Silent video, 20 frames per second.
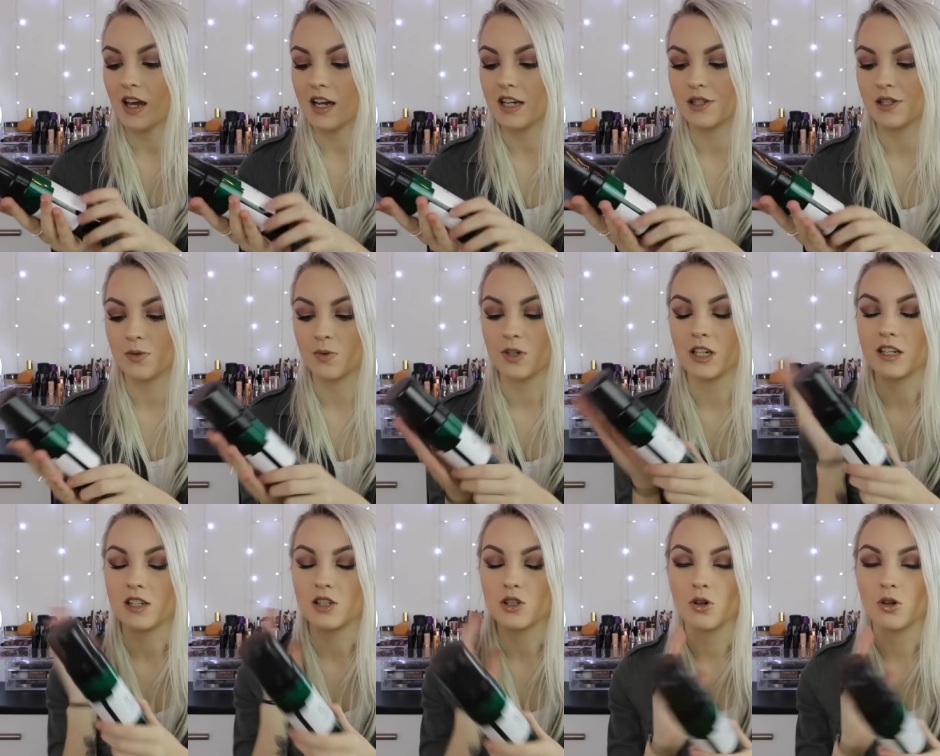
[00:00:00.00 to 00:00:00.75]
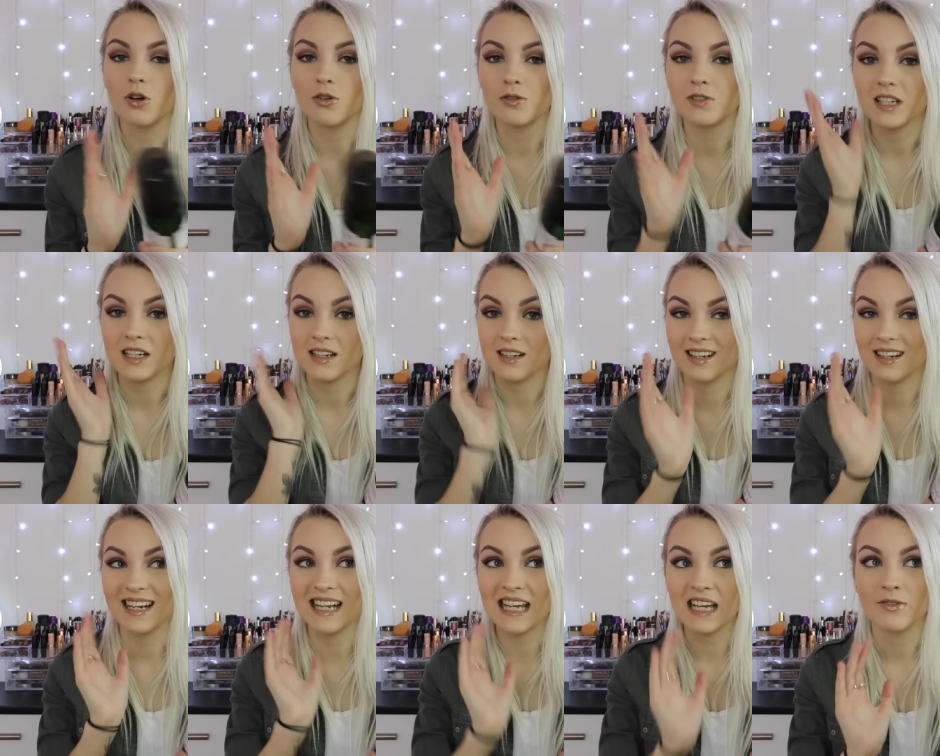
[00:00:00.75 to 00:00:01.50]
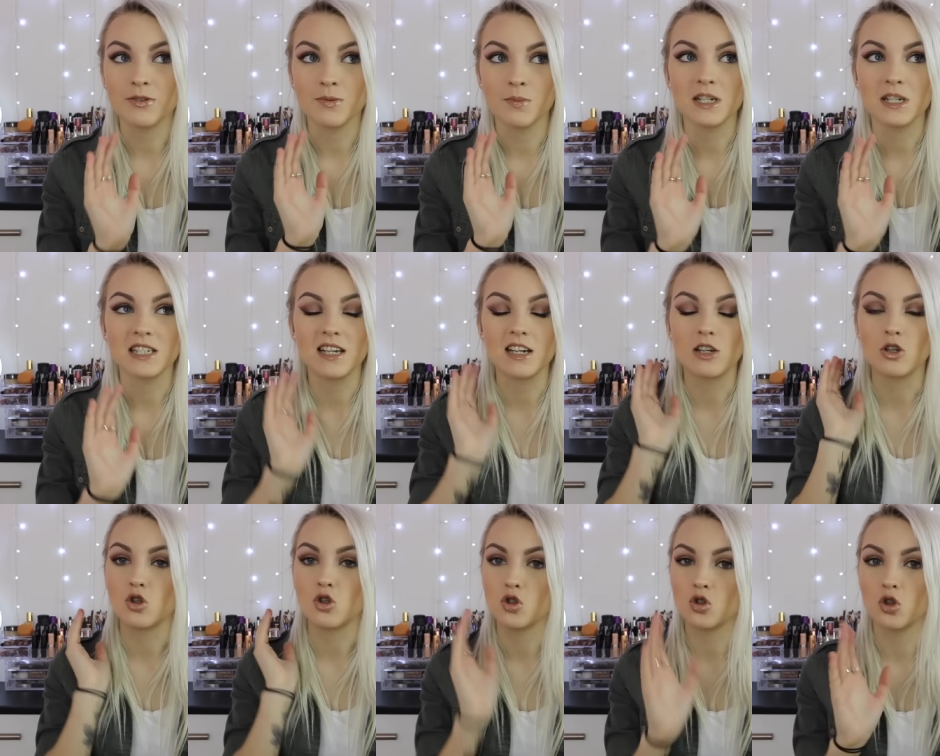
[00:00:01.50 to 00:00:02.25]
It's really soft, it leaves my
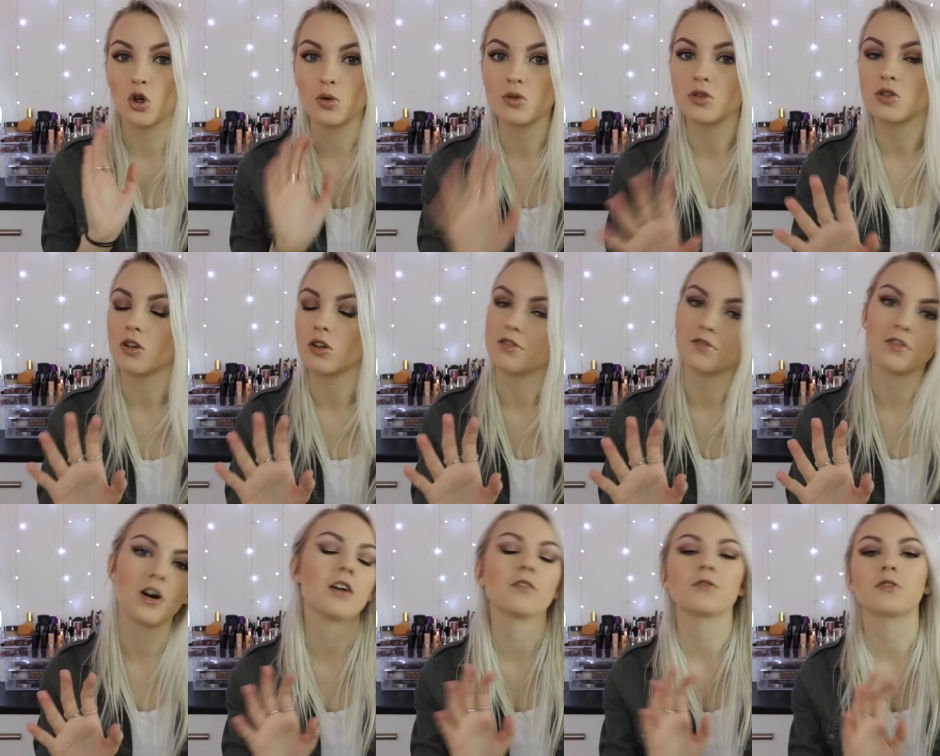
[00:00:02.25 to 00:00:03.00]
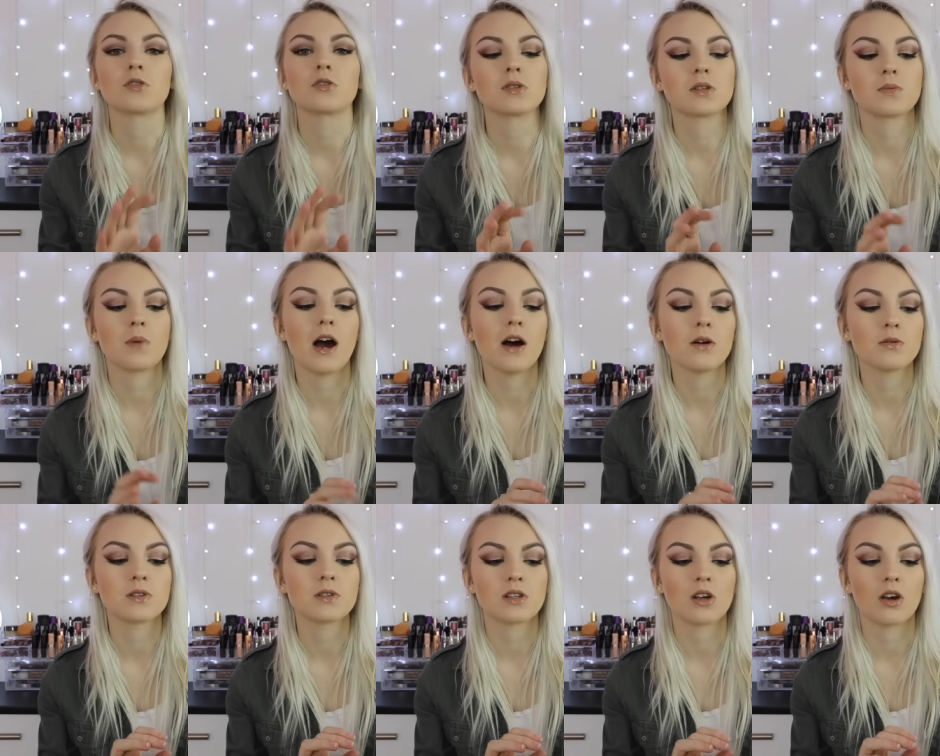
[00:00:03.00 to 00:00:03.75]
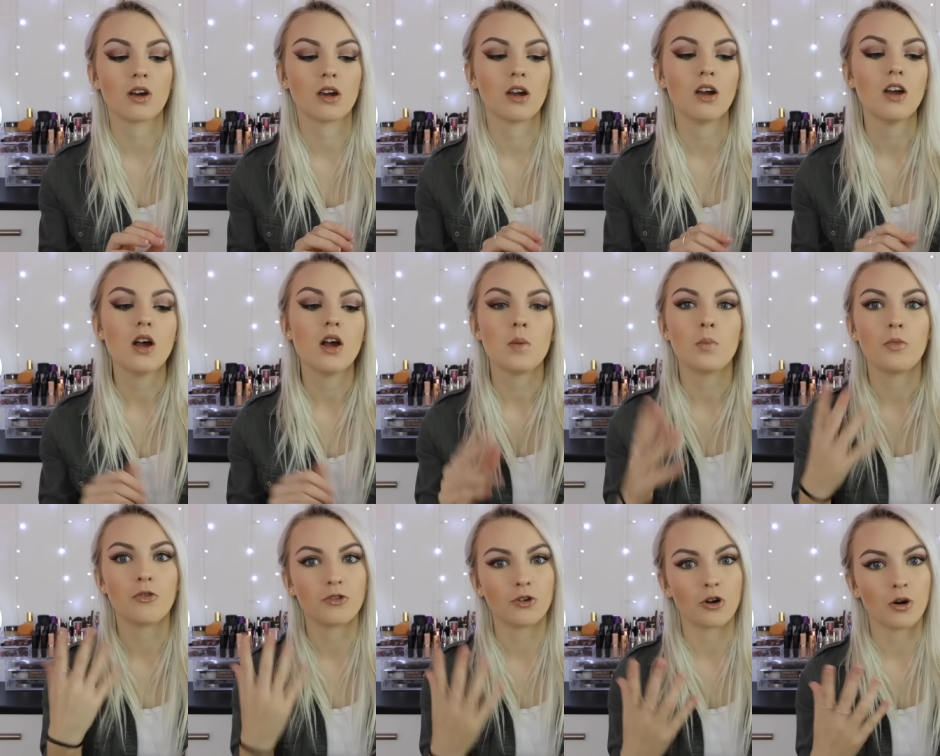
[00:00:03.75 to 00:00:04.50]
skin so soft after as well, so
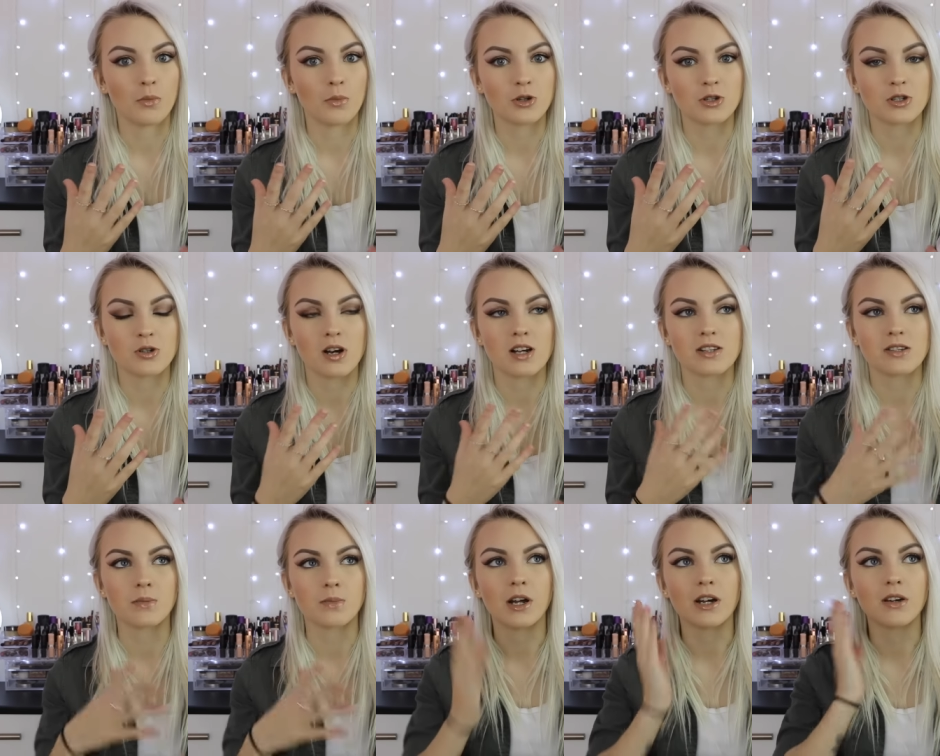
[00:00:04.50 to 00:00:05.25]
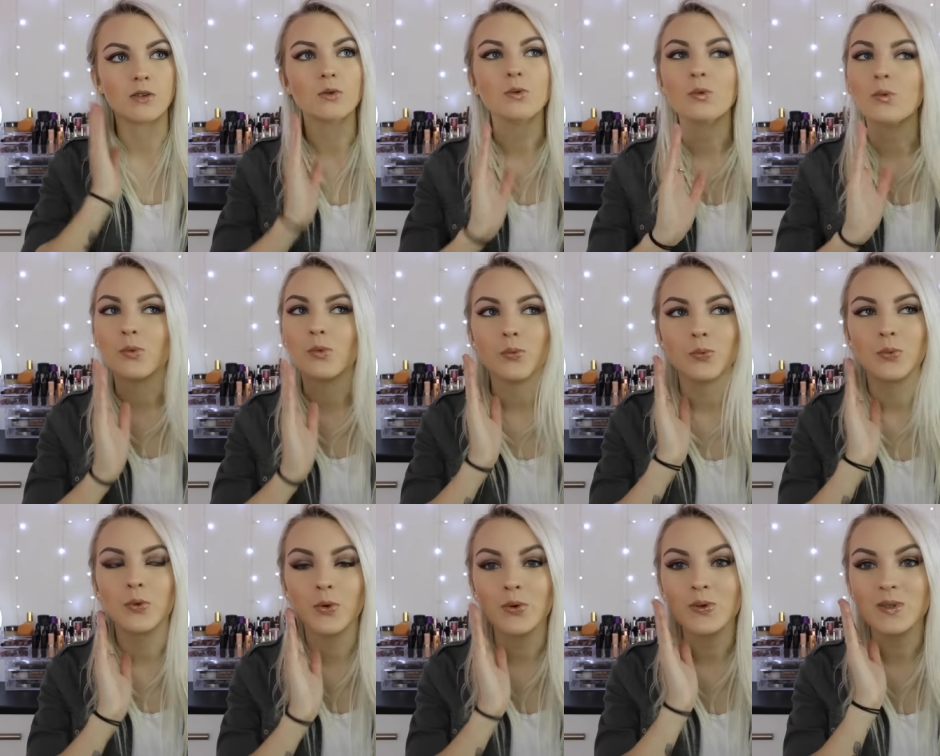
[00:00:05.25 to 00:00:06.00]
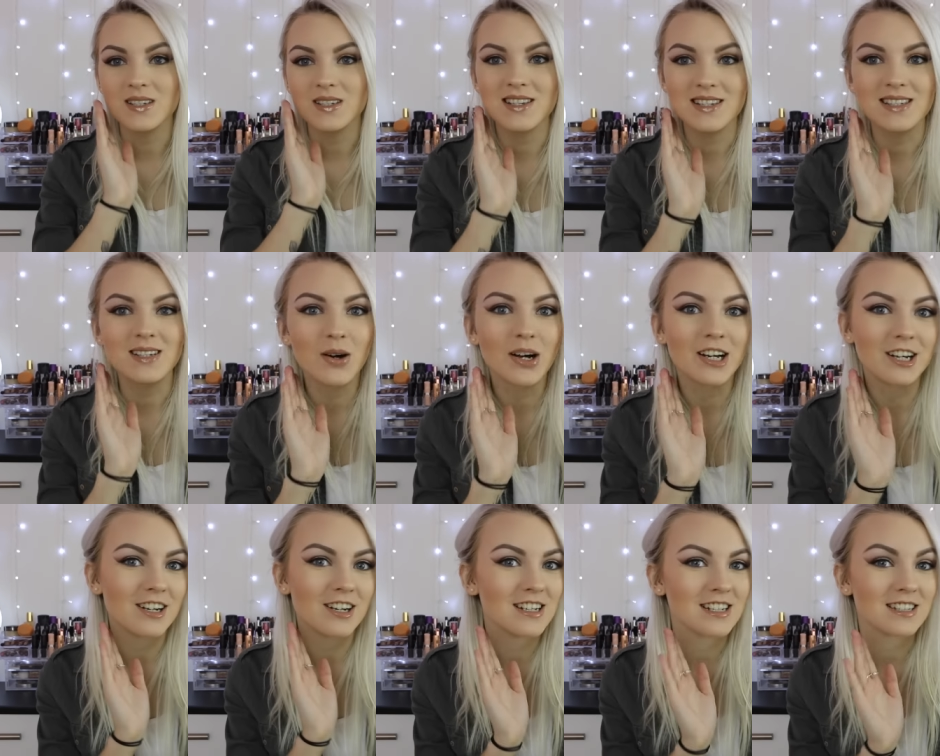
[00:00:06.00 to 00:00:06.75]
before I moisturise I'm like, oh that's
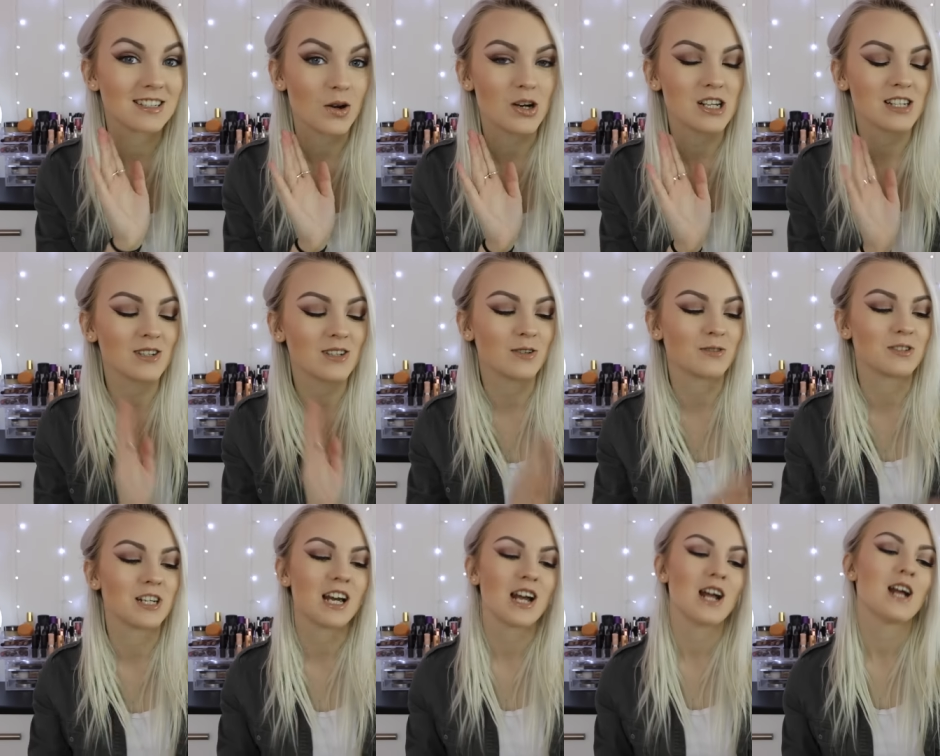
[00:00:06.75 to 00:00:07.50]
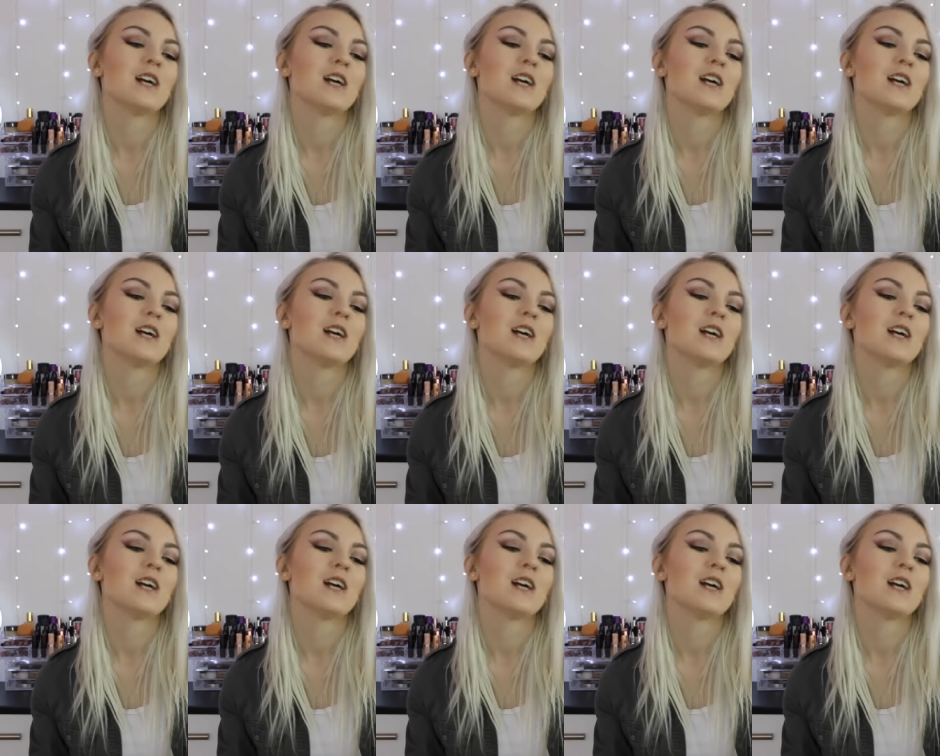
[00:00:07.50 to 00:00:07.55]
quite nice, quite soft.